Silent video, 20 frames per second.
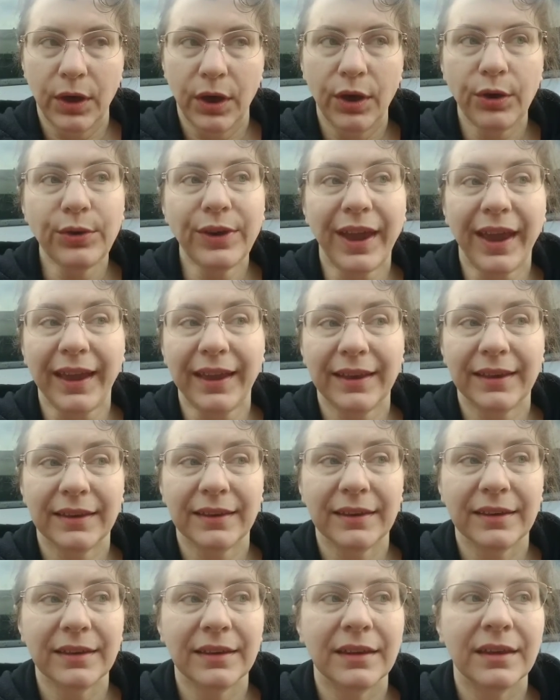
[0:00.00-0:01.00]
Okay,
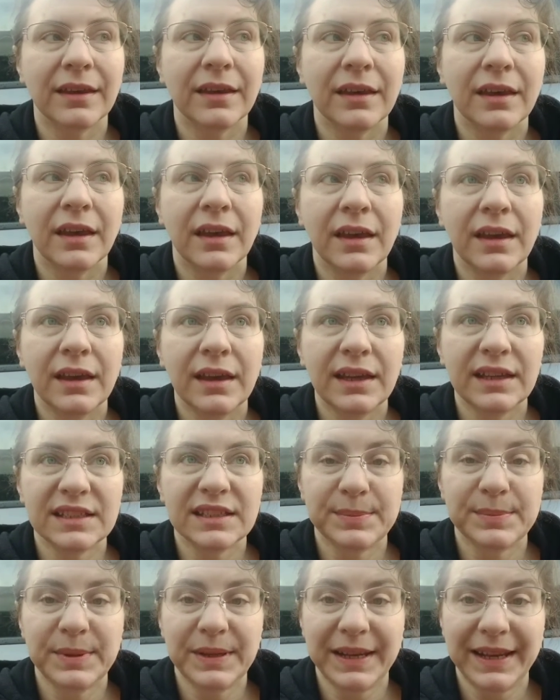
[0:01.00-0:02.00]

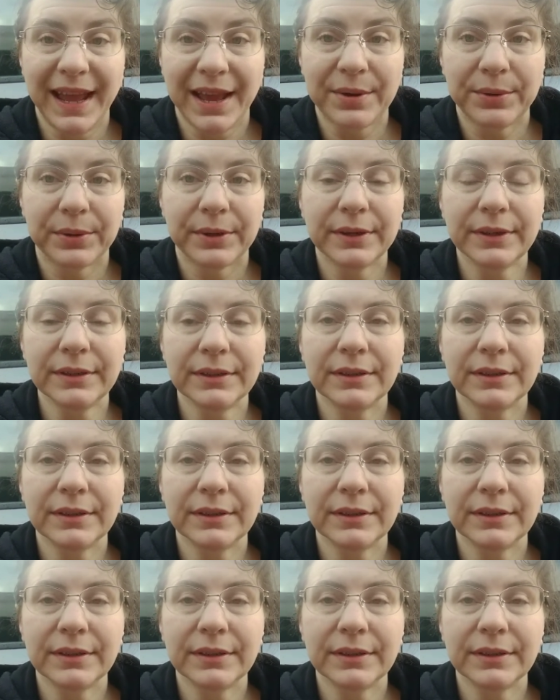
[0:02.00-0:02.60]
it's been an hour,